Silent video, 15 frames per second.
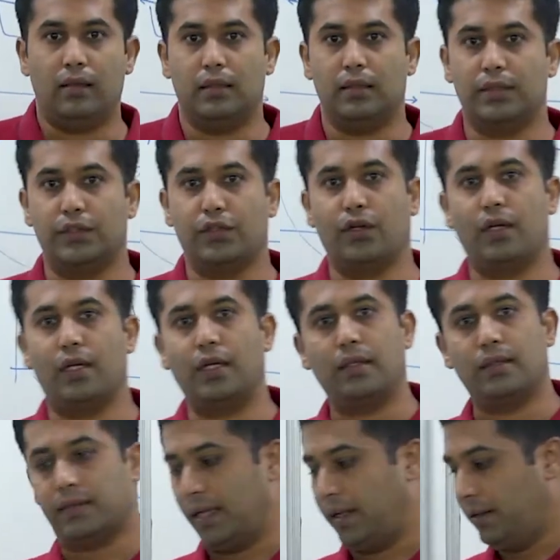is a theoretical
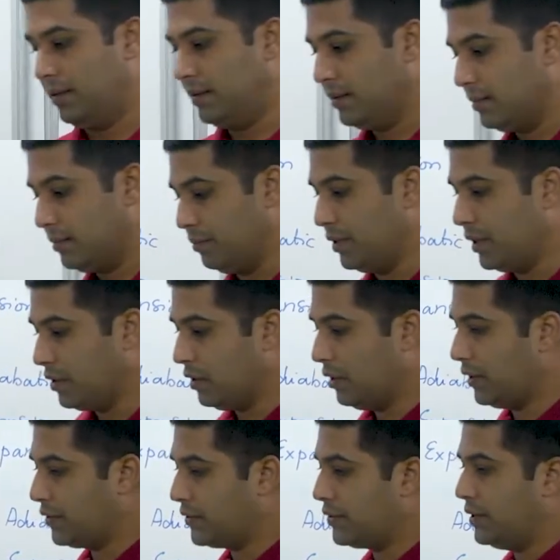cycle
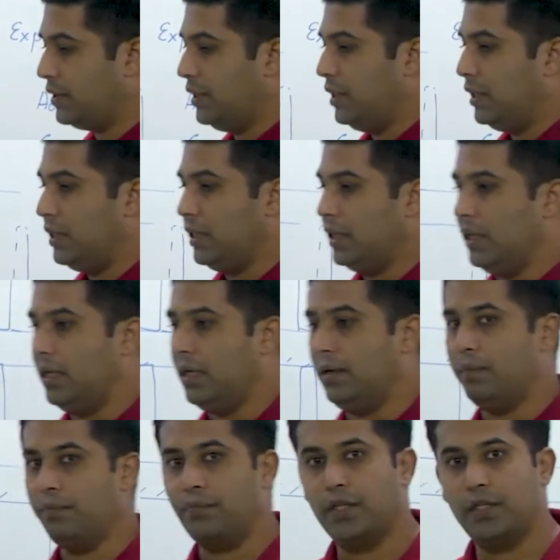because
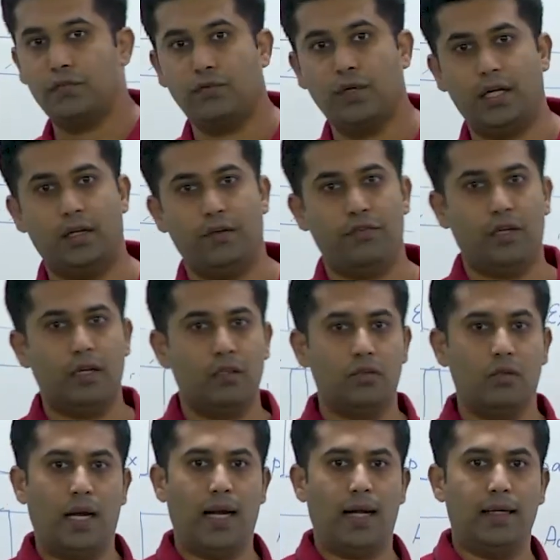it's very difficult
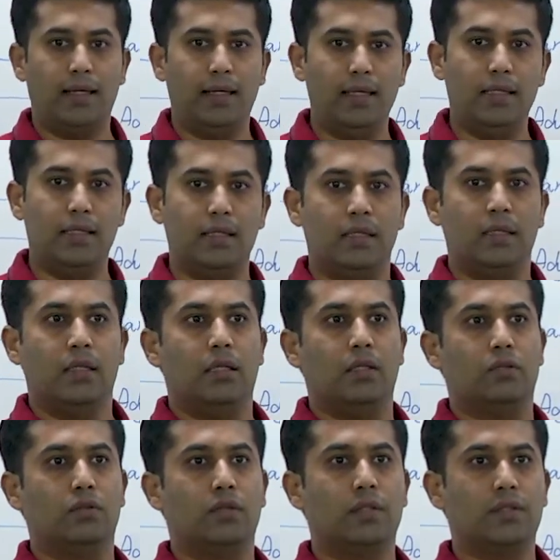to add heat
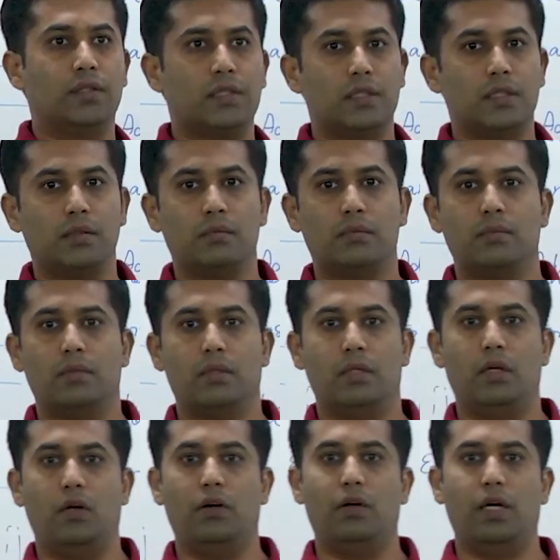to a system,
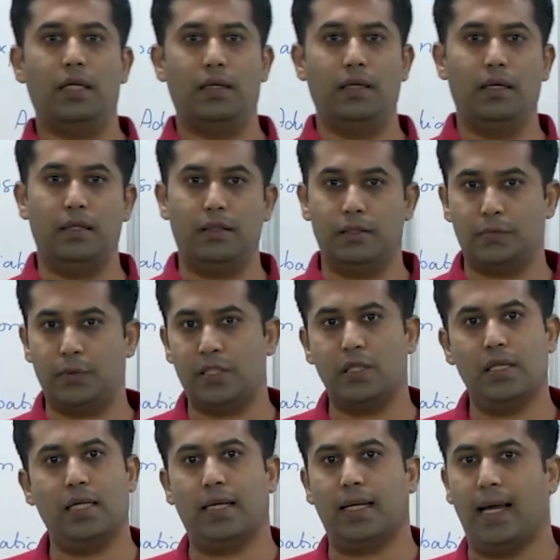or
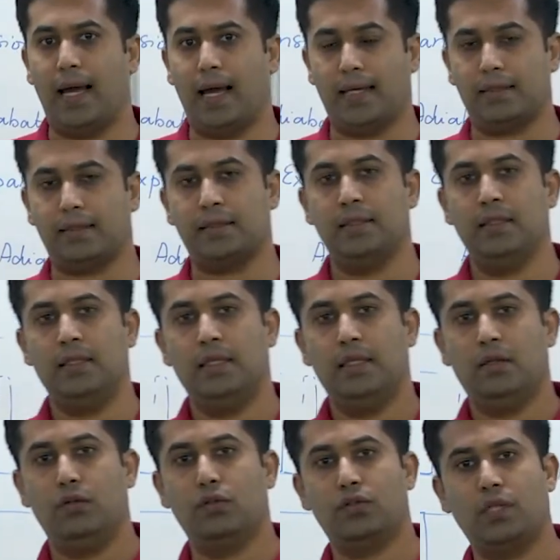especially a gas
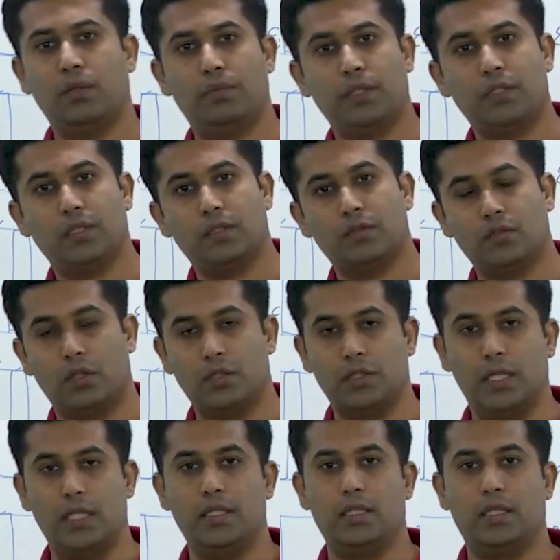whose temperature is not
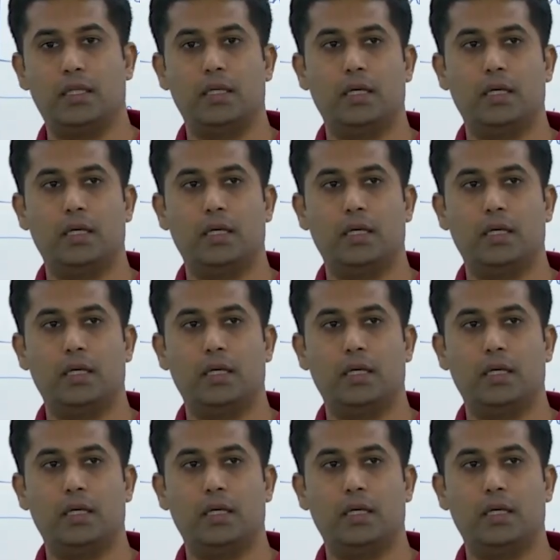changing.